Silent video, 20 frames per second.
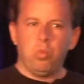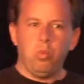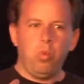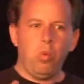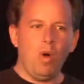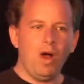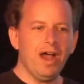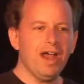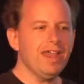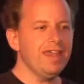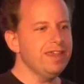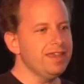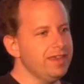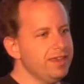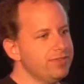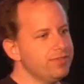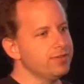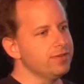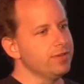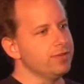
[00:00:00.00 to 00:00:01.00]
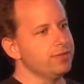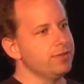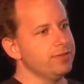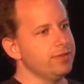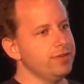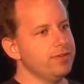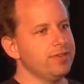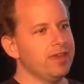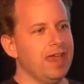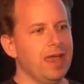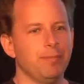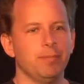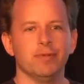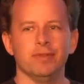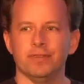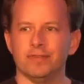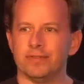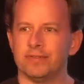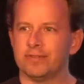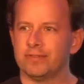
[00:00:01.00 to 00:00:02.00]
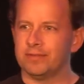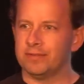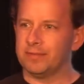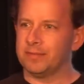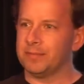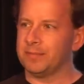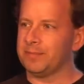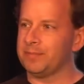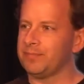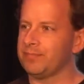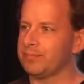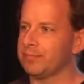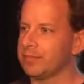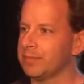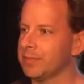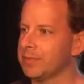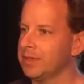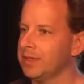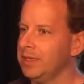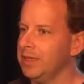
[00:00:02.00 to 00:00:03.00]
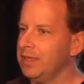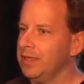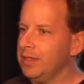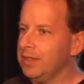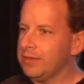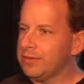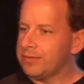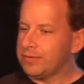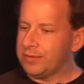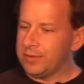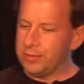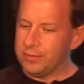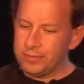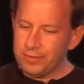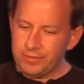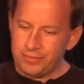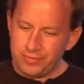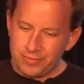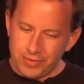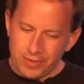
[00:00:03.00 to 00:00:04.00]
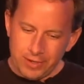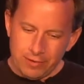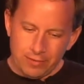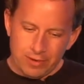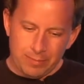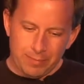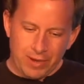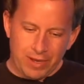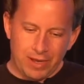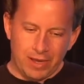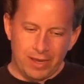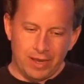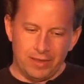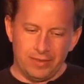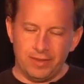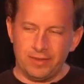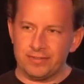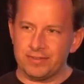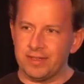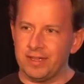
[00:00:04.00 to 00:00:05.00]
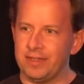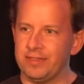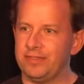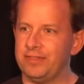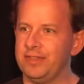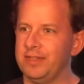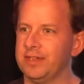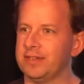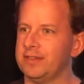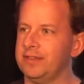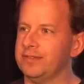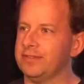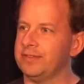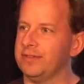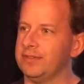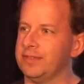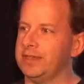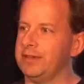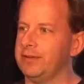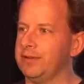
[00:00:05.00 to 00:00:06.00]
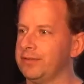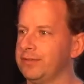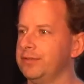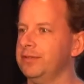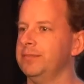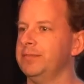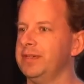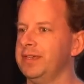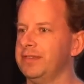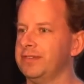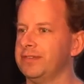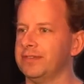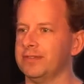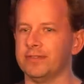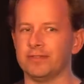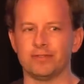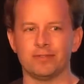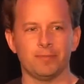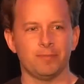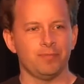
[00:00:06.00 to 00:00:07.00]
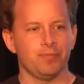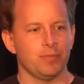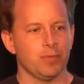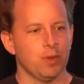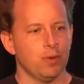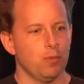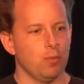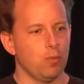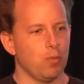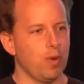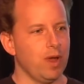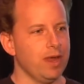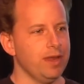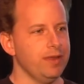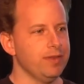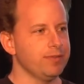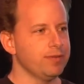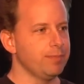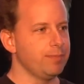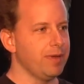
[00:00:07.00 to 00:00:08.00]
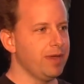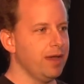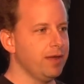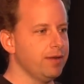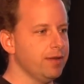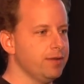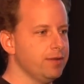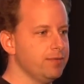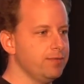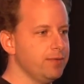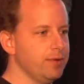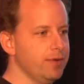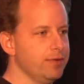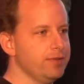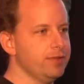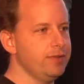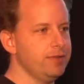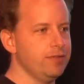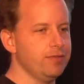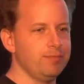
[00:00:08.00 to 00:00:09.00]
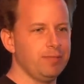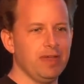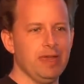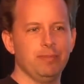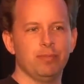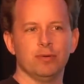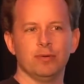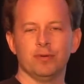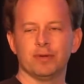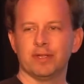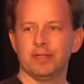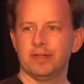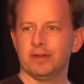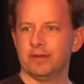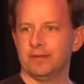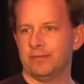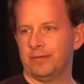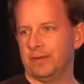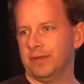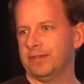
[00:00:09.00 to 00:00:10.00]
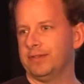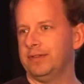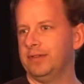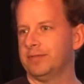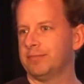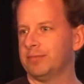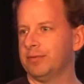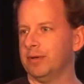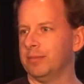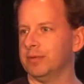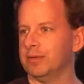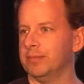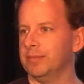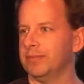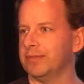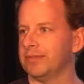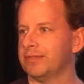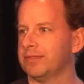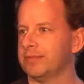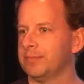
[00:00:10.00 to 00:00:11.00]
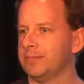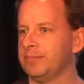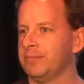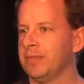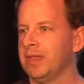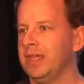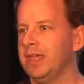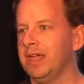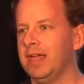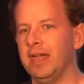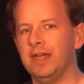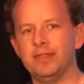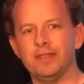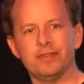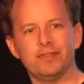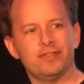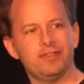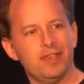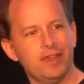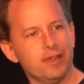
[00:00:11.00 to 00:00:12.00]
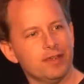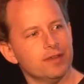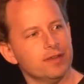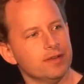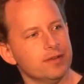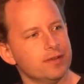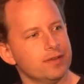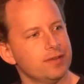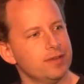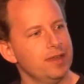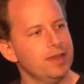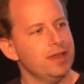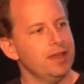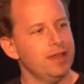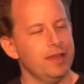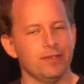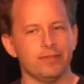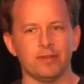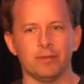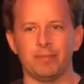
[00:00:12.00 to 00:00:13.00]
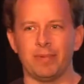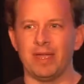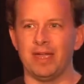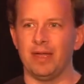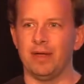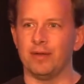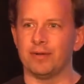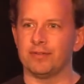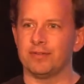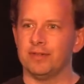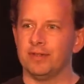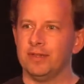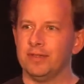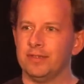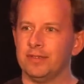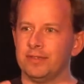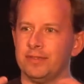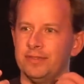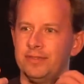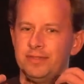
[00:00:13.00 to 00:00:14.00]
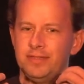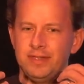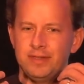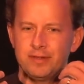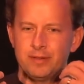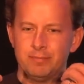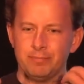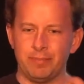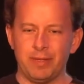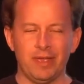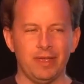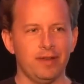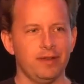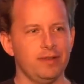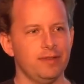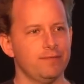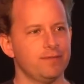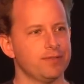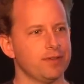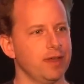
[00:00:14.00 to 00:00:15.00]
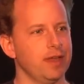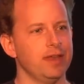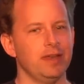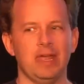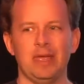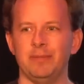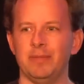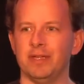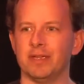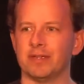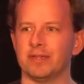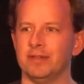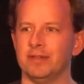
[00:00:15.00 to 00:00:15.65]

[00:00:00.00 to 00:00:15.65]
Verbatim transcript: Why is it that this happens? So, the theory behind this, I think, is that there are two pieces. One is about a diversity of people looking at a diversity of problems, and the second is about the competitive dynamic